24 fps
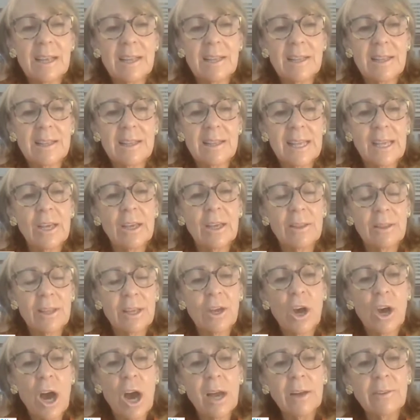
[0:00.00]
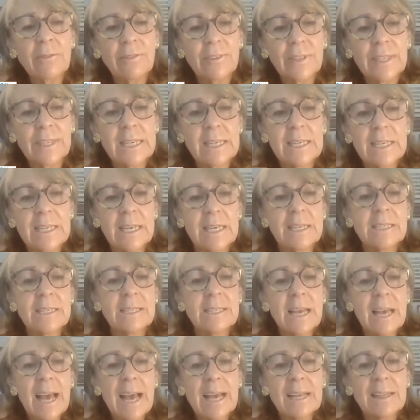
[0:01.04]
The conflict is,
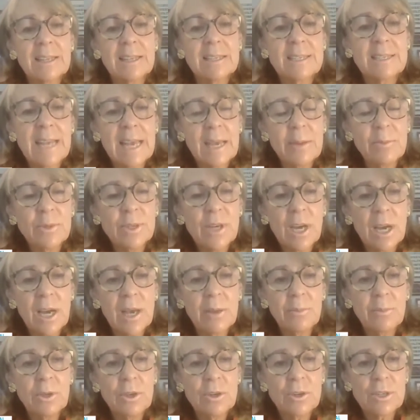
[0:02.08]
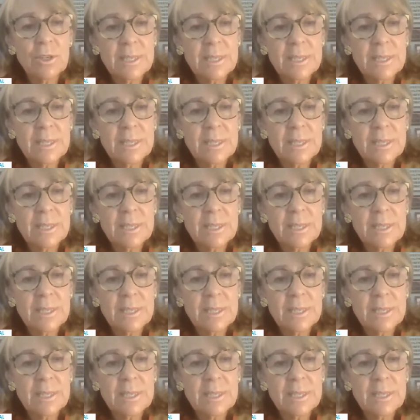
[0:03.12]
at the same time,